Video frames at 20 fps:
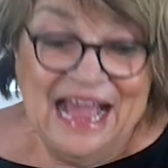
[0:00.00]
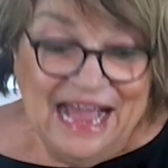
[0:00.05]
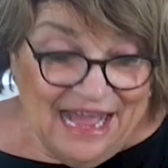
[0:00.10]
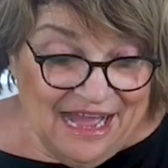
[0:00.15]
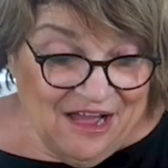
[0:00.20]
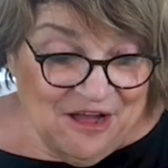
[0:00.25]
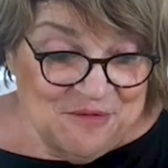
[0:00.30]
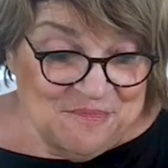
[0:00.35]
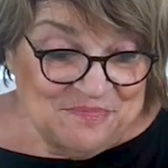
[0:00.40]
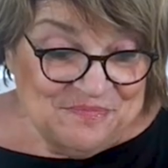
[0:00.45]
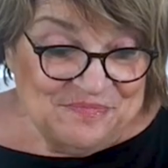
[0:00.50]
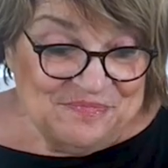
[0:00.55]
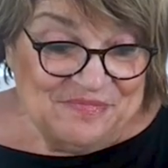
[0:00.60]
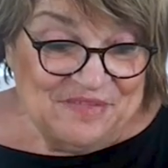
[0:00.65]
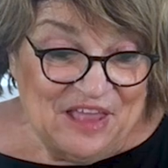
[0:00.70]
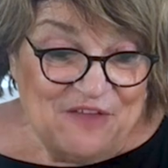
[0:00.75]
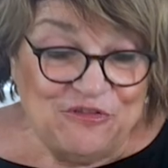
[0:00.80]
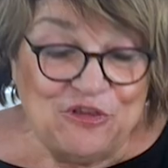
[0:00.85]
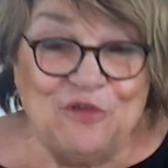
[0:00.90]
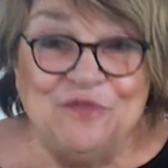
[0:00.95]
Um,
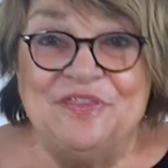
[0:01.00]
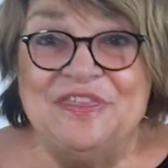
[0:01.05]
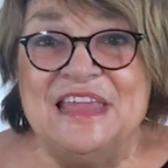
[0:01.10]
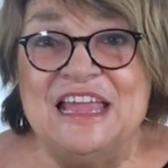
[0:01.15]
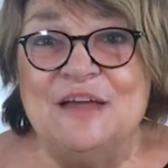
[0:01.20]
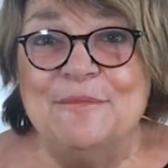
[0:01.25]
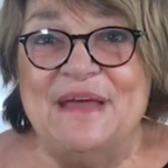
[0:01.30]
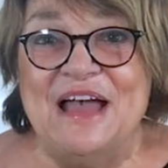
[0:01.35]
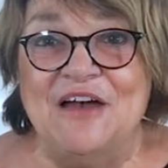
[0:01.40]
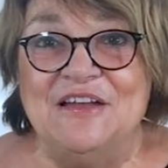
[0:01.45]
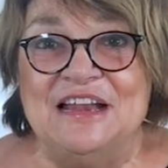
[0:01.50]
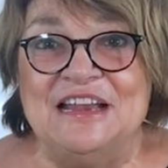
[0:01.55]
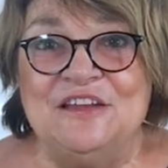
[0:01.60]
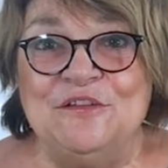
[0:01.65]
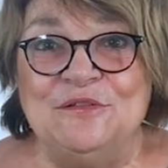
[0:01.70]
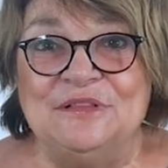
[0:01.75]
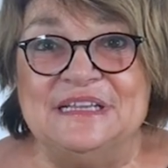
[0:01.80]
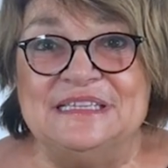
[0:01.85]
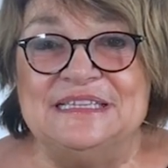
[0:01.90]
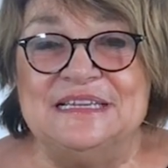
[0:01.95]
if you think about it and
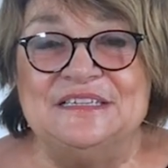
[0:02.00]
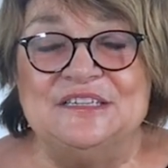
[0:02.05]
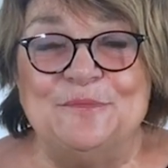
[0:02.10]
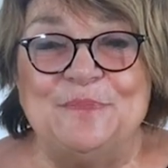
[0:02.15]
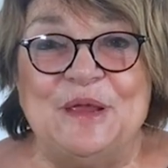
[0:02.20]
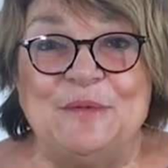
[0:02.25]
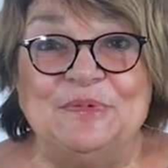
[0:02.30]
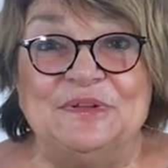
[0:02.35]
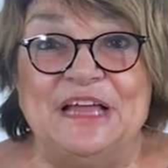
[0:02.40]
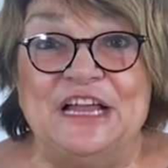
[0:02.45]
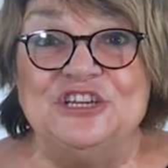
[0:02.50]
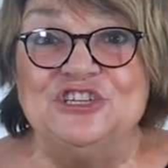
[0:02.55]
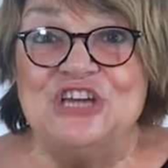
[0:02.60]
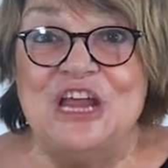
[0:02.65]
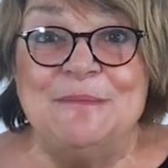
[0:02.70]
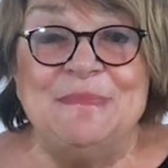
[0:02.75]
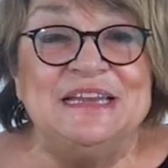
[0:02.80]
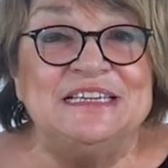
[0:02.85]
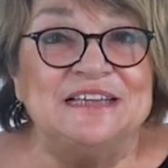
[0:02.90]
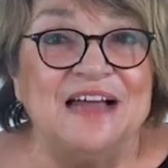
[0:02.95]
you listen to people like
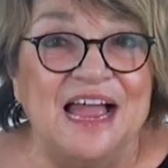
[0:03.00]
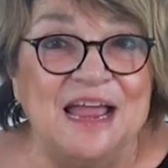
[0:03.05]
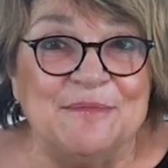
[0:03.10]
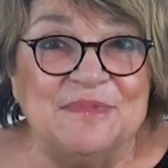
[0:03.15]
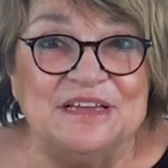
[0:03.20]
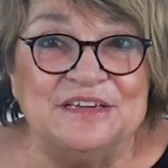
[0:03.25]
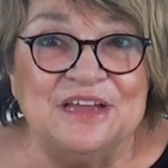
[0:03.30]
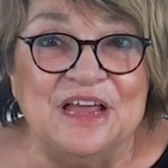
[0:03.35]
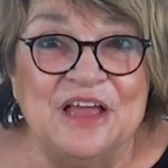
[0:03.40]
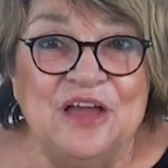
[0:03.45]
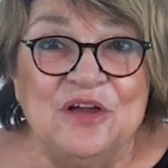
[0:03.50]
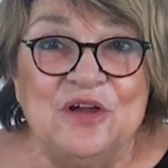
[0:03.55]
Jamie Dimon,